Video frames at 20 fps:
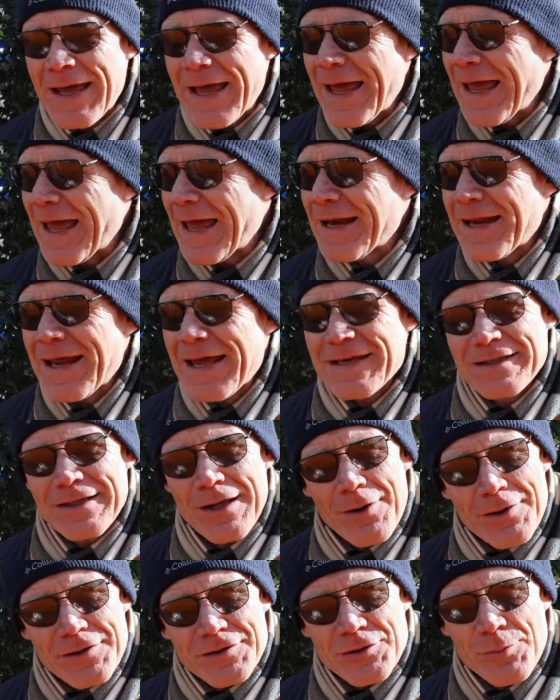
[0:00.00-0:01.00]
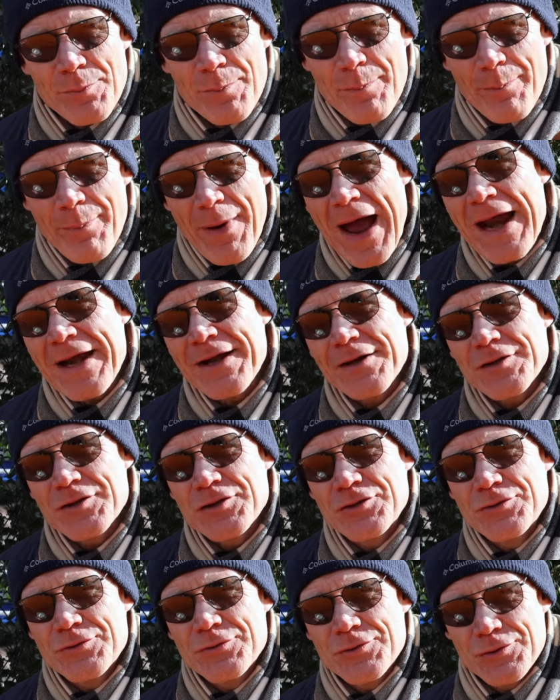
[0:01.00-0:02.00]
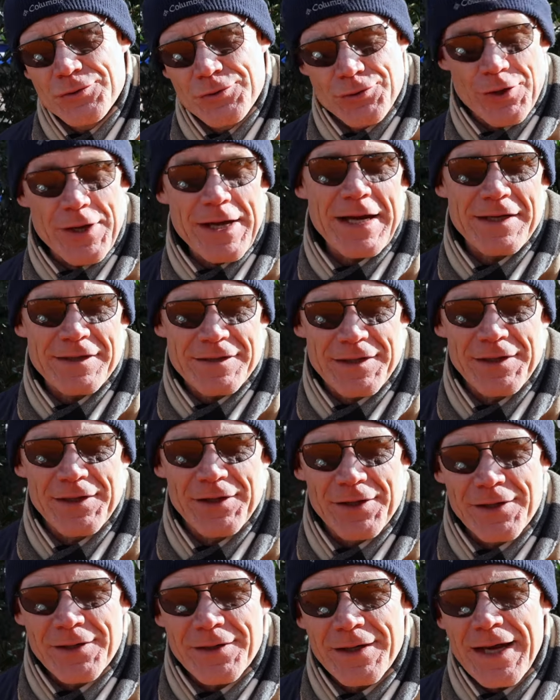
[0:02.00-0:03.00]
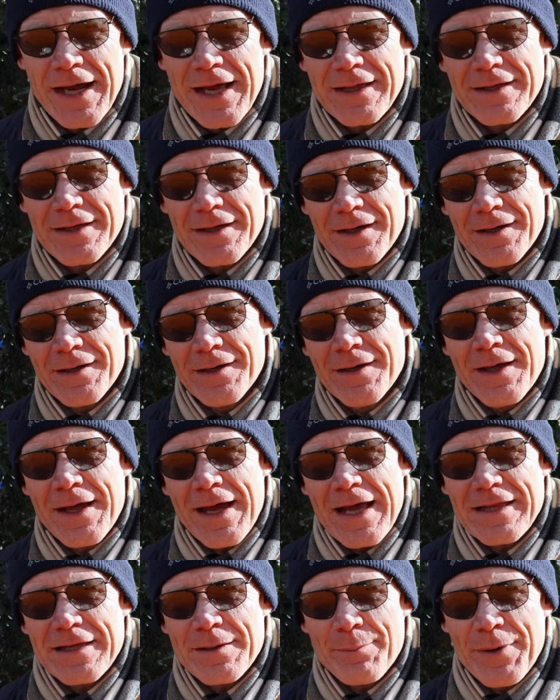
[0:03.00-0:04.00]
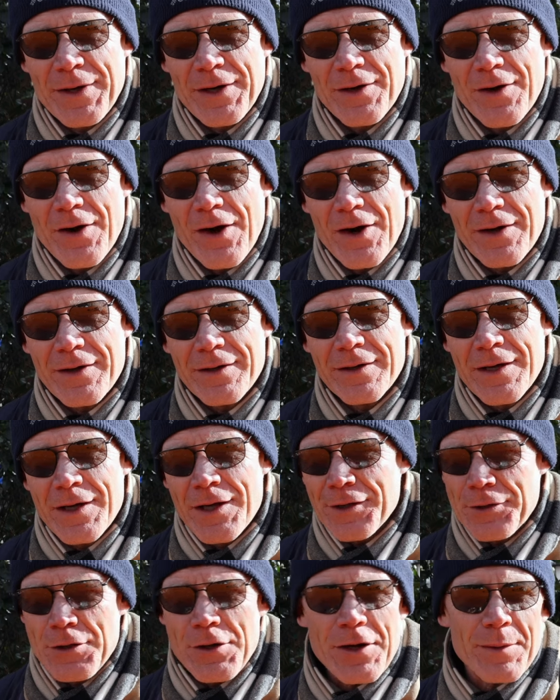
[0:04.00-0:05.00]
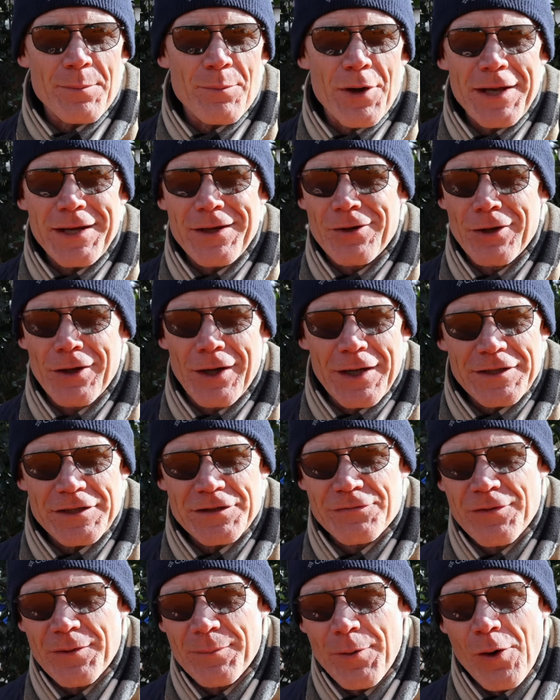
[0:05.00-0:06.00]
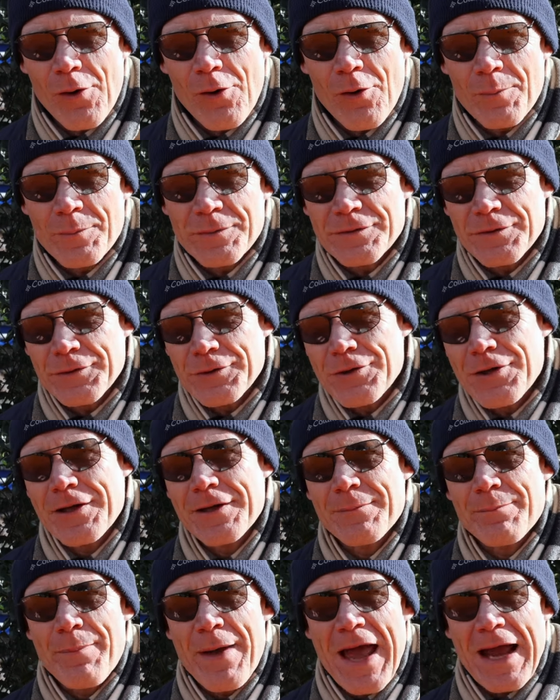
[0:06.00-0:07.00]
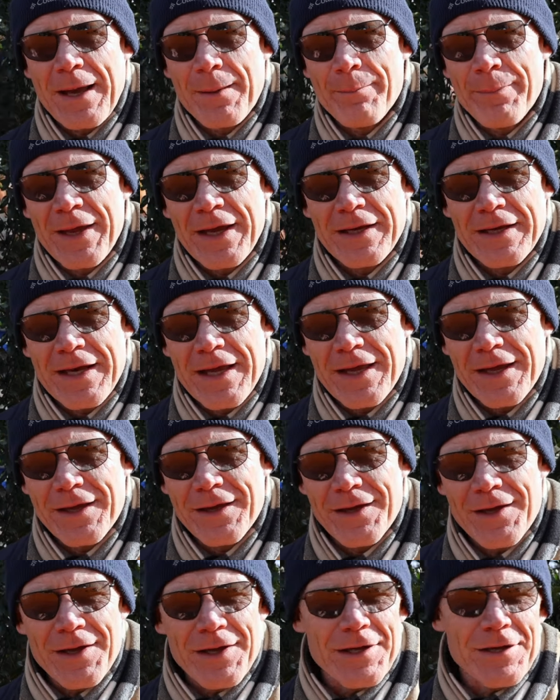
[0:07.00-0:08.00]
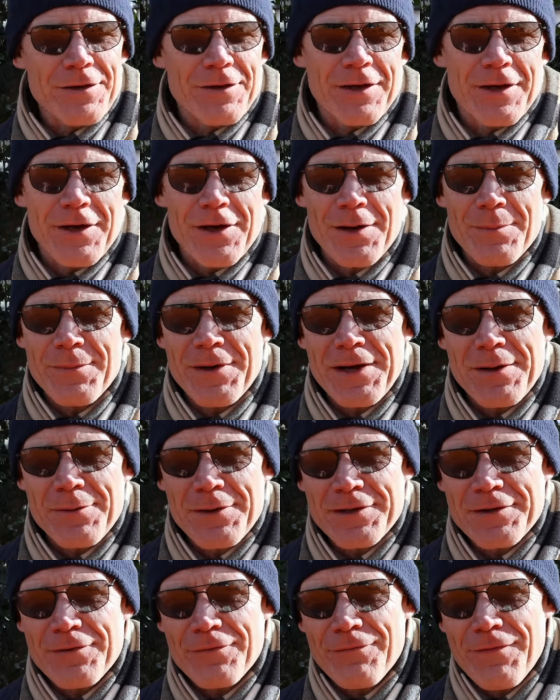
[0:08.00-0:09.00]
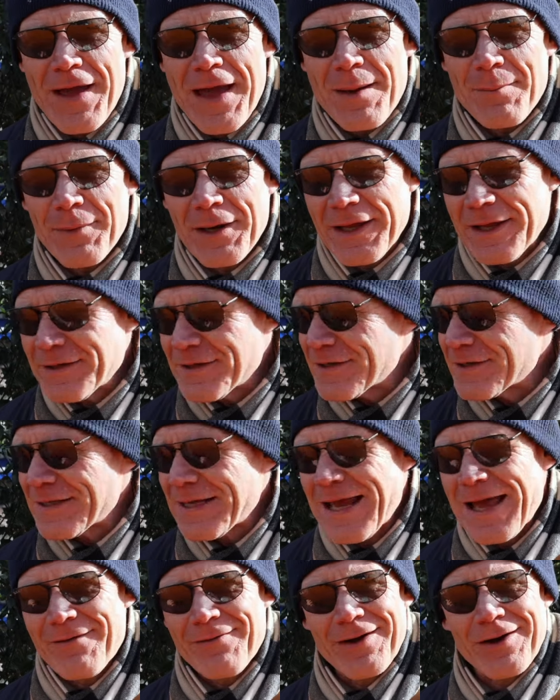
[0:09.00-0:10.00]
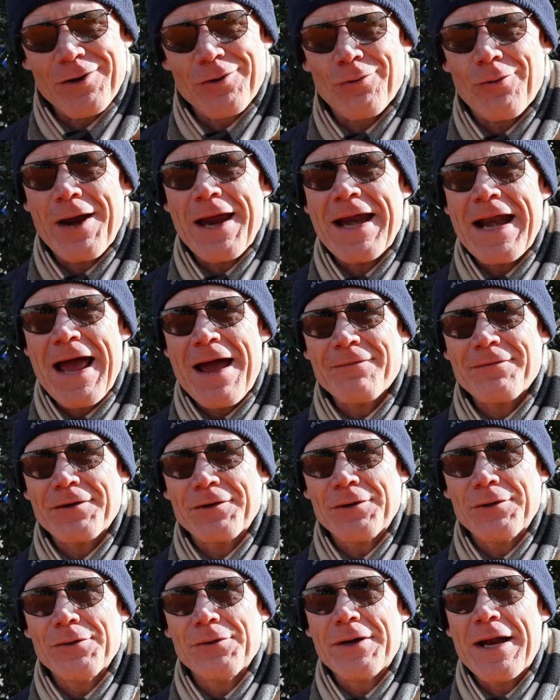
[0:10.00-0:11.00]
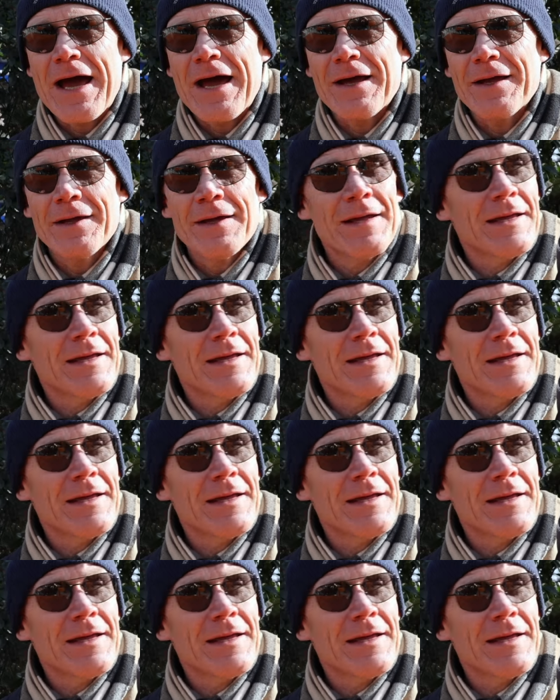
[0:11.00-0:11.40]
And as long as you buy your drinks here at the beer garden, you can bring your lunch from home. So you can pack a picnic. You could come here with your family and just have a great afternoon out,